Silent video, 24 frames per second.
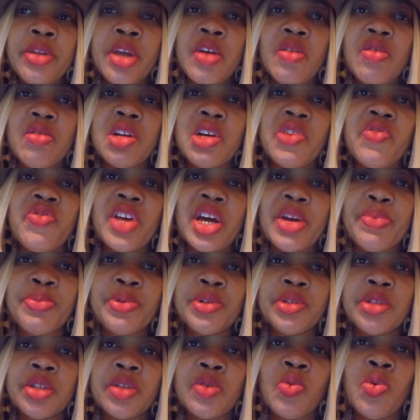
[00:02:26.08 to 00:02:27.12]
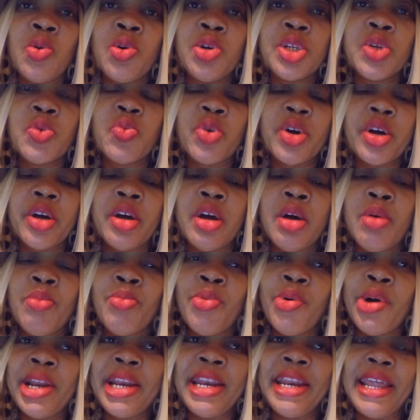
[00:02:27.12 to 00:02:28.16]
They don't know if that person only wear
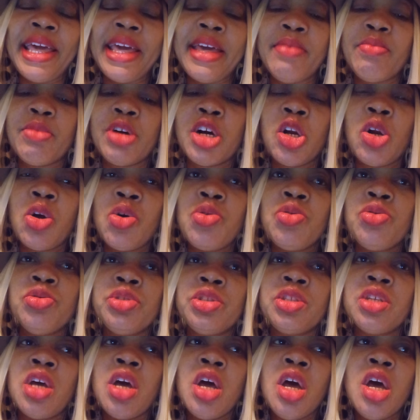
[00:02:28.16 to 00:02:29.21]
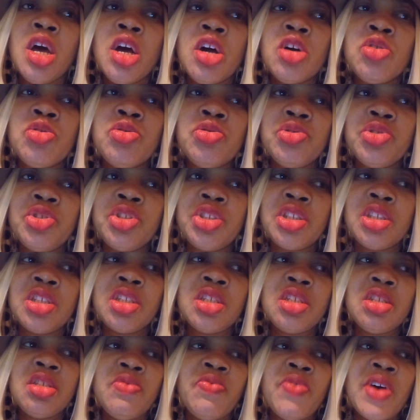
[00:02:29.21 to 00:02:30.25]
brand name clothes,
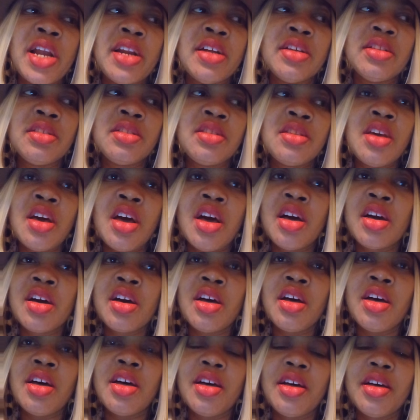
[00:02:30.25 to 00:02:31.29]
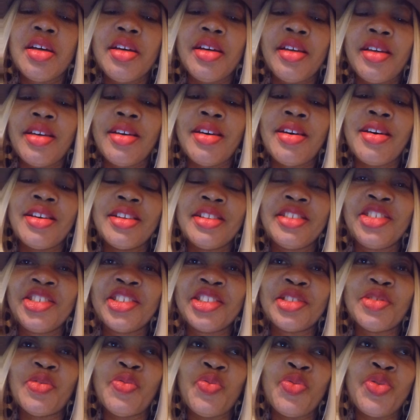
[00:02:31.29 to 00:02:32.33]
Gucci, Balenciaga,
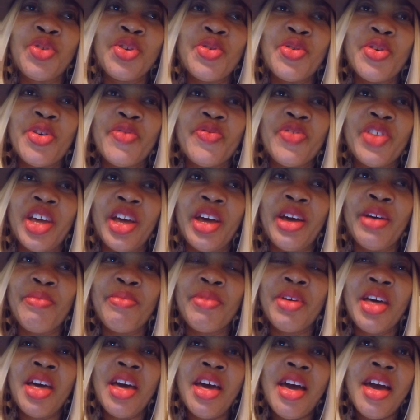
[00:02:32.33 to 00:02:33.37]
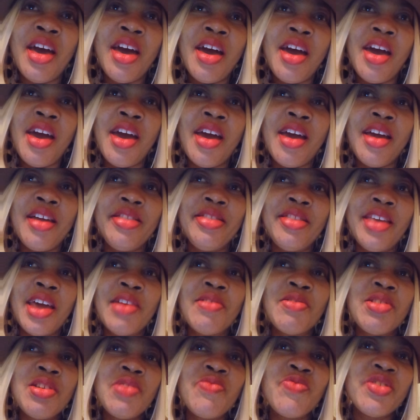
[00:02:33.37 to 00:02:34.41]
just a few of them. And they
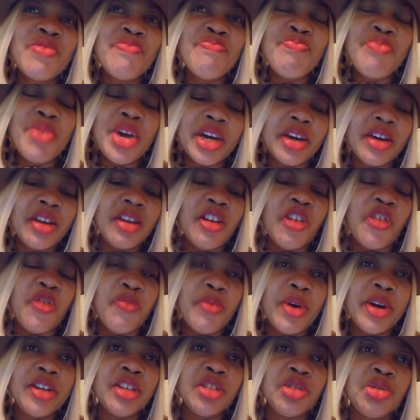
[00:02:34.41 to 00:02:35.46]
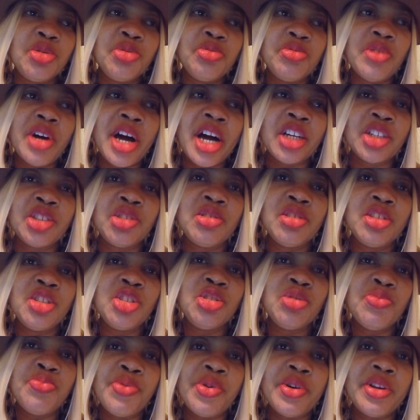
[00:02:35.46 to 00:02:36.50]
don't even make enough money to actually
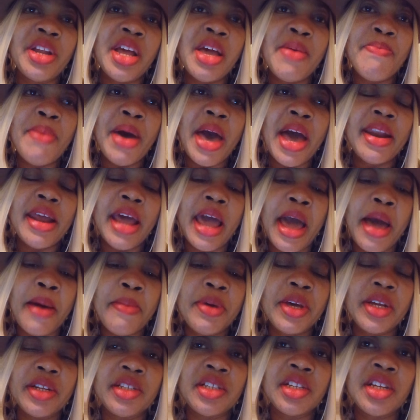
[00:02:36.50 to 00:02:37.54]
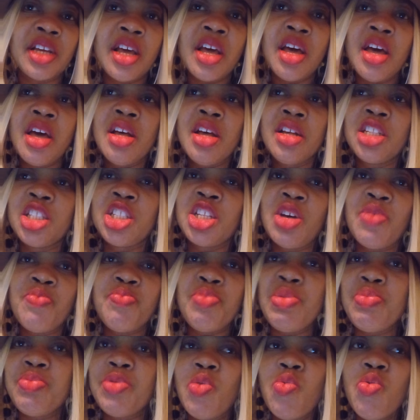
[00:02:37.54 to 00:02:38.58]
support their bad habit. Some
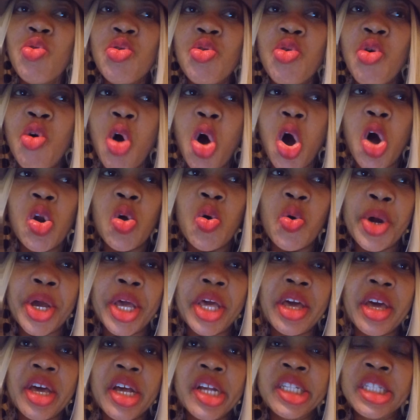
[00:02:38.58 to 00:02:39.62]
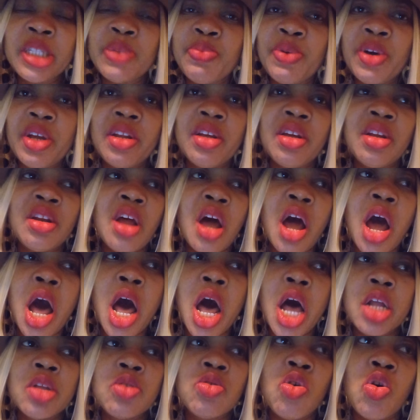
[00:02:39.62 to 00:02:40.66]
people will go all the way in spending
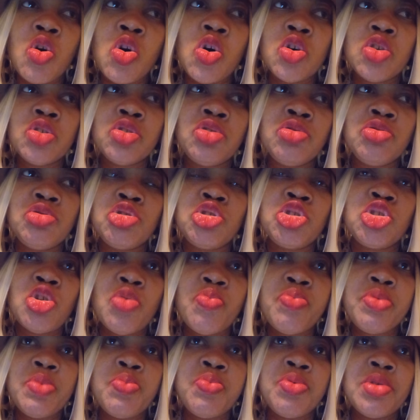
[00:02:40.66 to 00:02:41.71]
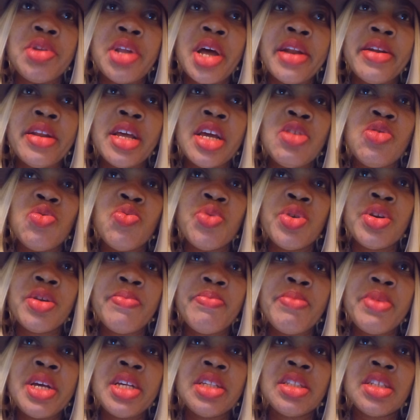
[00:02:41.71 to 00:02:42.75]
hardcore to show people that they're doing
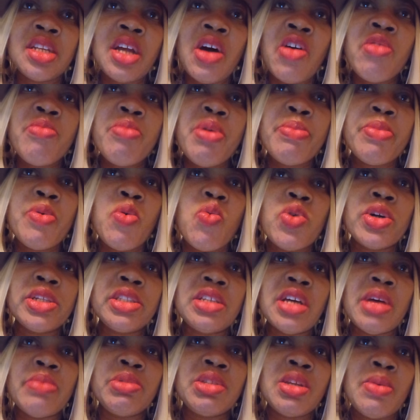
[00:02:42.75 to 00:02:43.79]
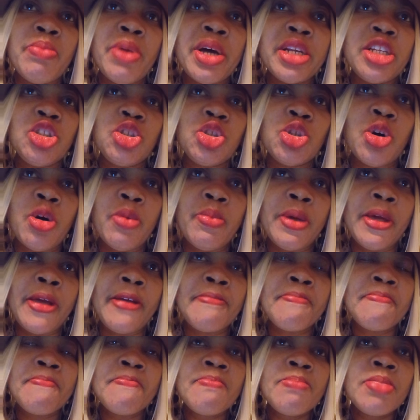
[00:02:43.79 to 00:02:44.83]
amazing. I remember one time somebody told me,
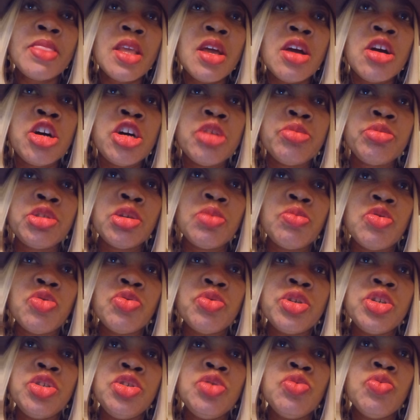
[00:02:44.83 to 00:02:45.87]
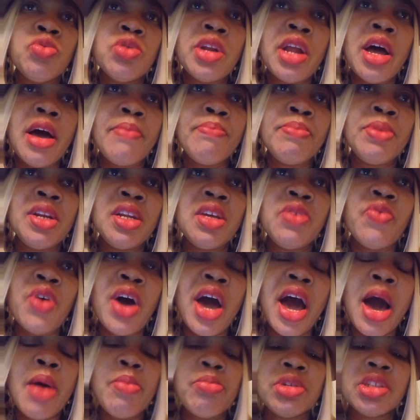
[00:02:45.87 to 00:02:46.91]
Crypto Marie, you will not believe
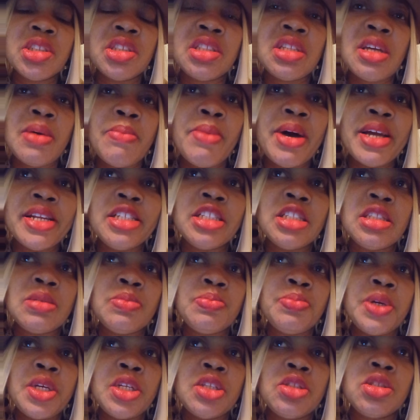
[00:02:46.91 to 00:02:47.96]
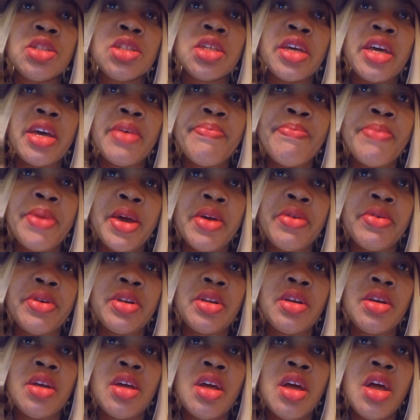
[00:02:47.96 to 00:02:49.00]
how much somebody spent to get married.